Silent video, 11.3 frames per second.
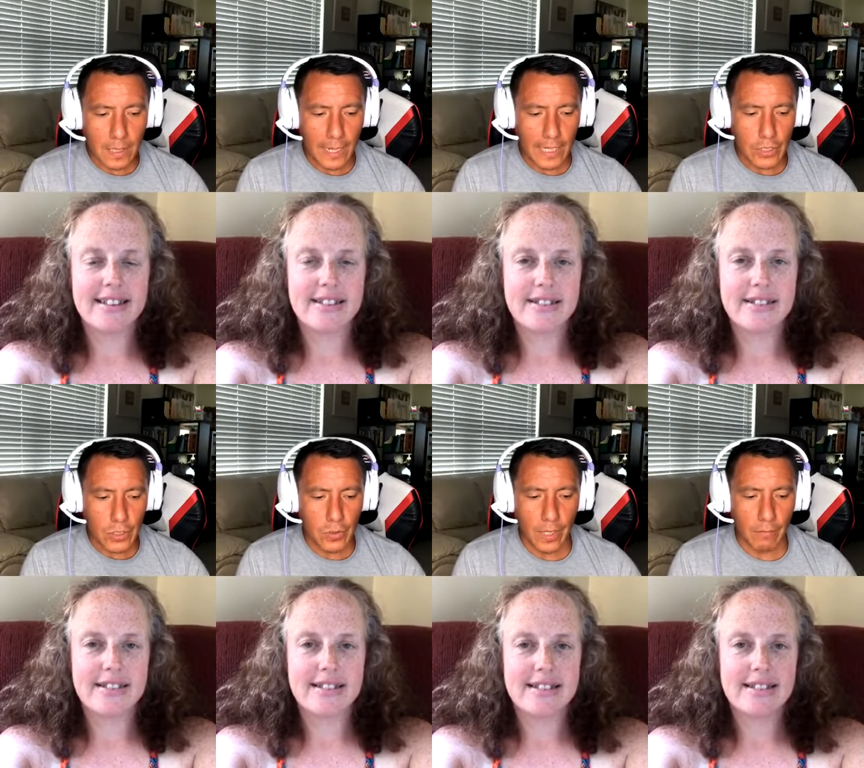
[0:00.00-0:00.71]
Speaker 1: ask
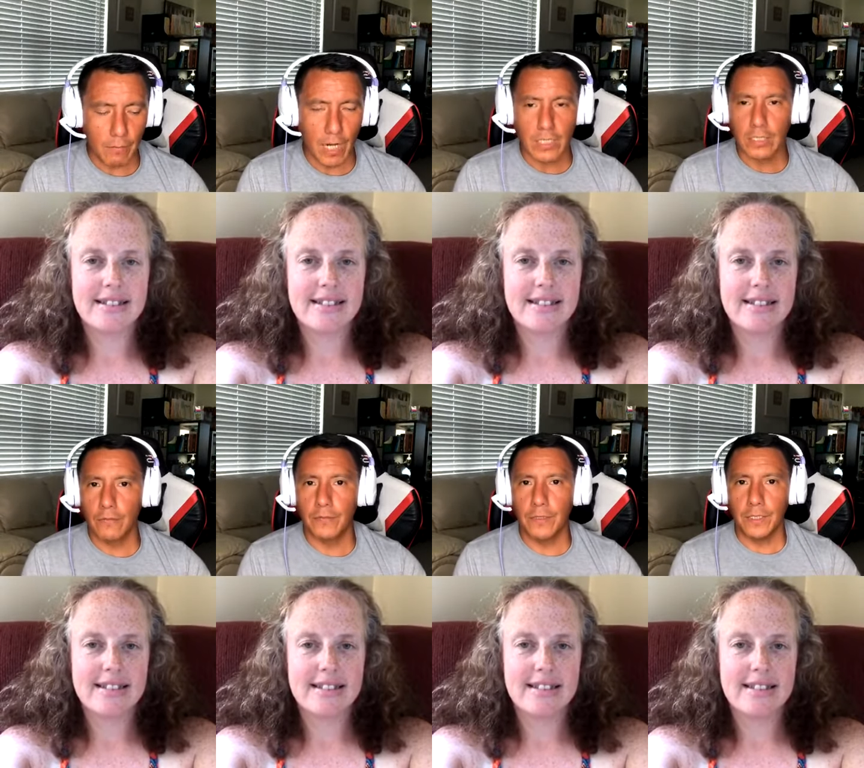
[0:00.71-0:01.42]
you in regards
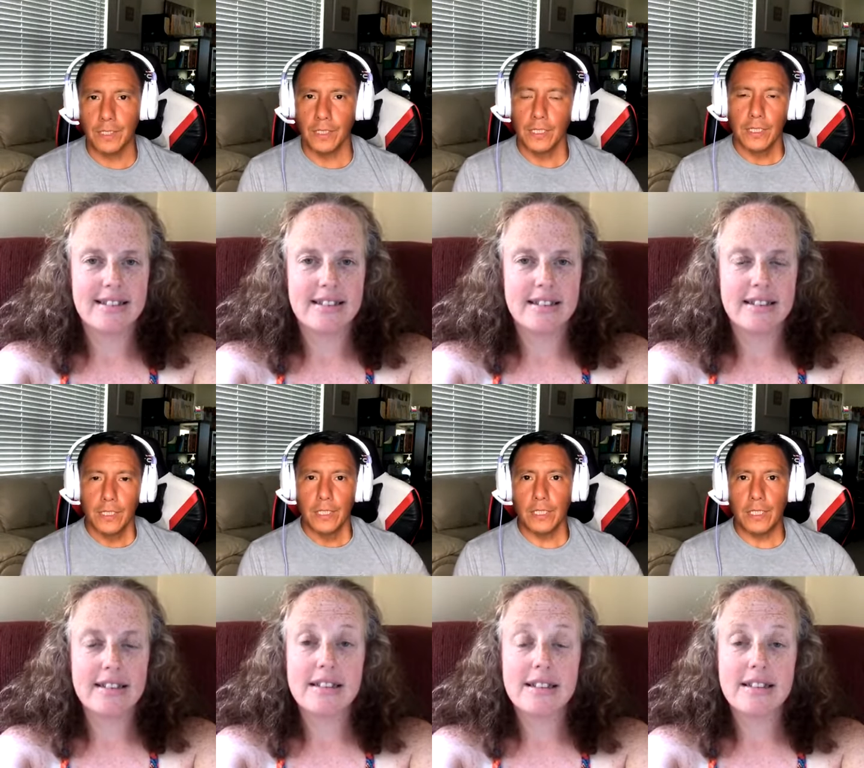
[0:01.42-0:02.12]
of the
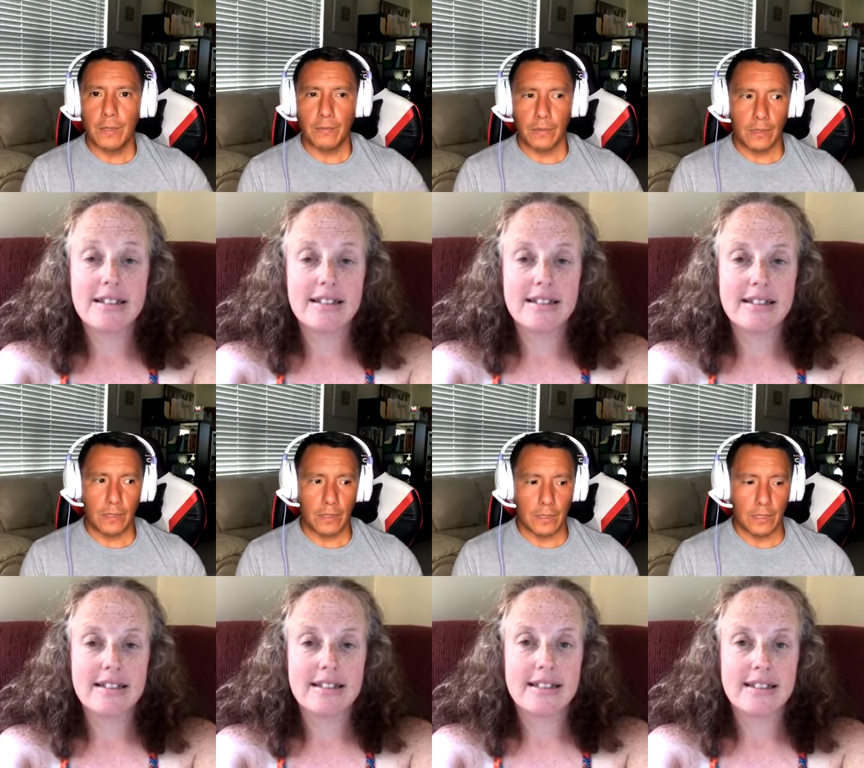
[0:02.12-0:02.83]
the
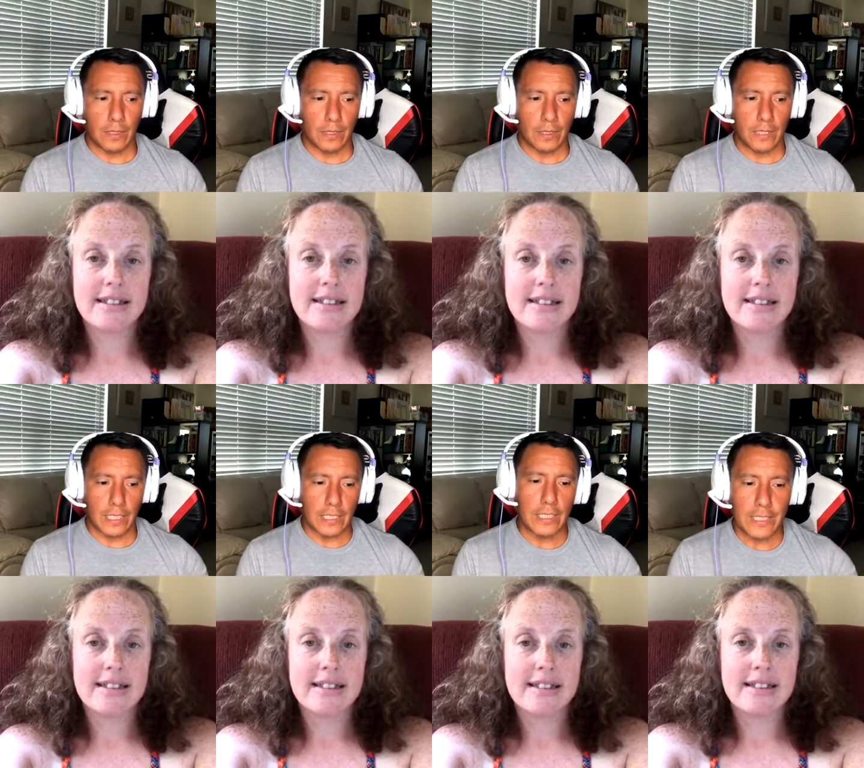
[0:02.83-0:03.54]

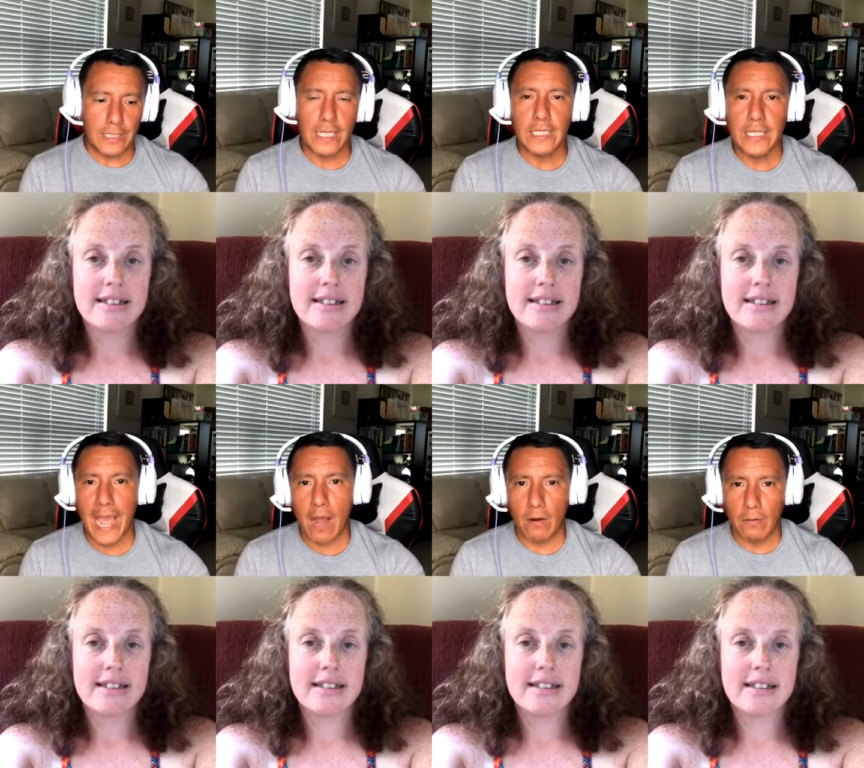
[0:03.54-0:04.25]
this this now